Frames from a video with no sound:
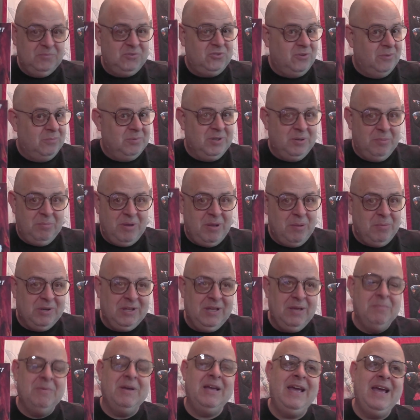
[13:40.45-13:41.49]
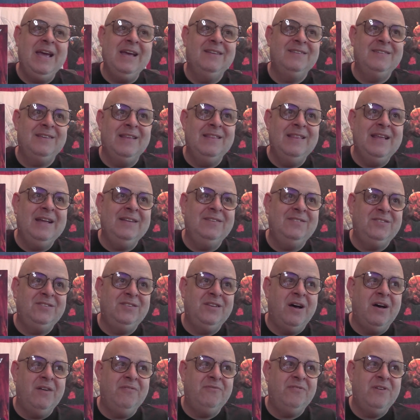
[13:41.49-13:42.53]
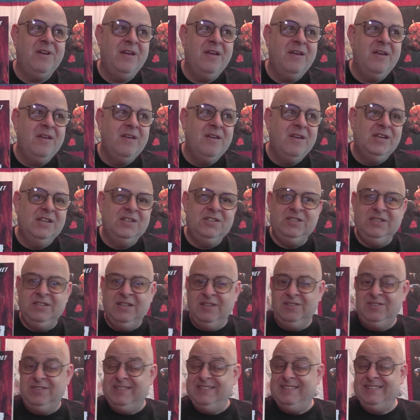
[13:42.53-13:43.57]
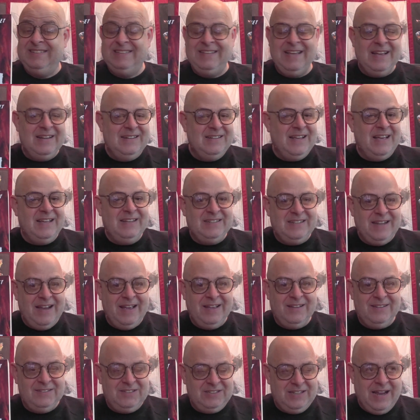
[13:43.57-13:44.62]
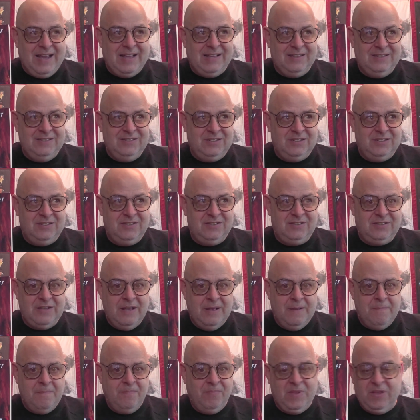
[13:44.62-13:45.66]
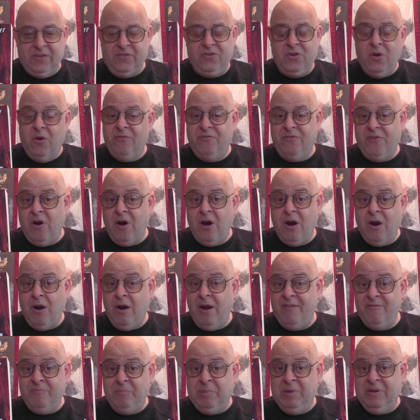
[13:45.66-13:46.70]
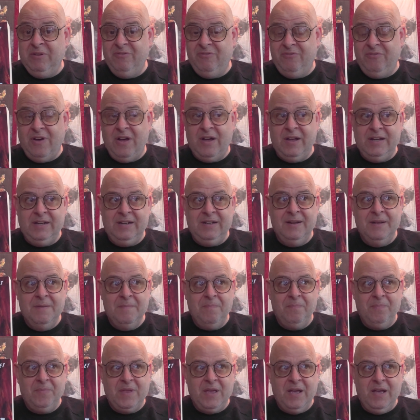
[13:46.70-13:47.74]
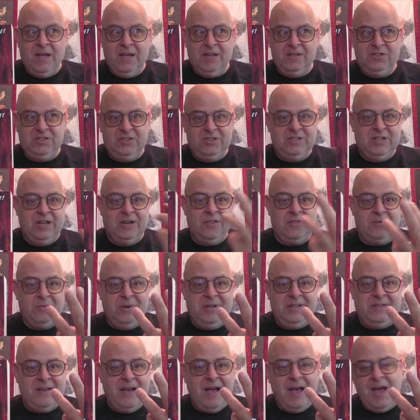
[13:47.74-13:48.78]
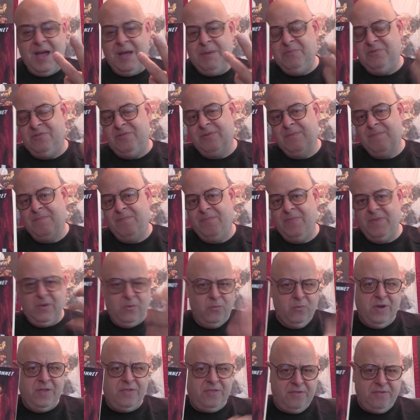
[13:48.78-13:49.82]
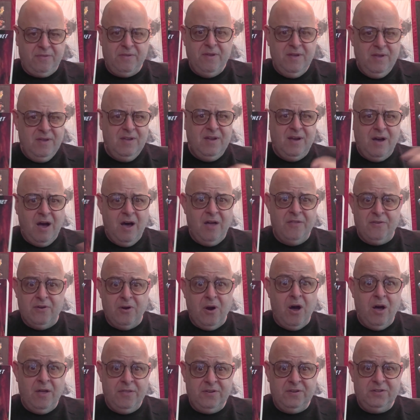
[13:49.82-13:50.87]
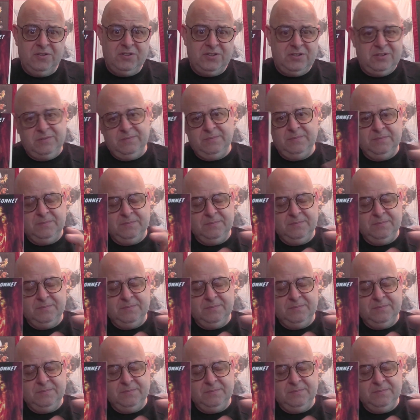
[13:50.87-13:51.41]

So I'm going to be able to get my hands on that stuff. She does these 10-day challenges that so far have been fun. She's done it 3 times with other authors.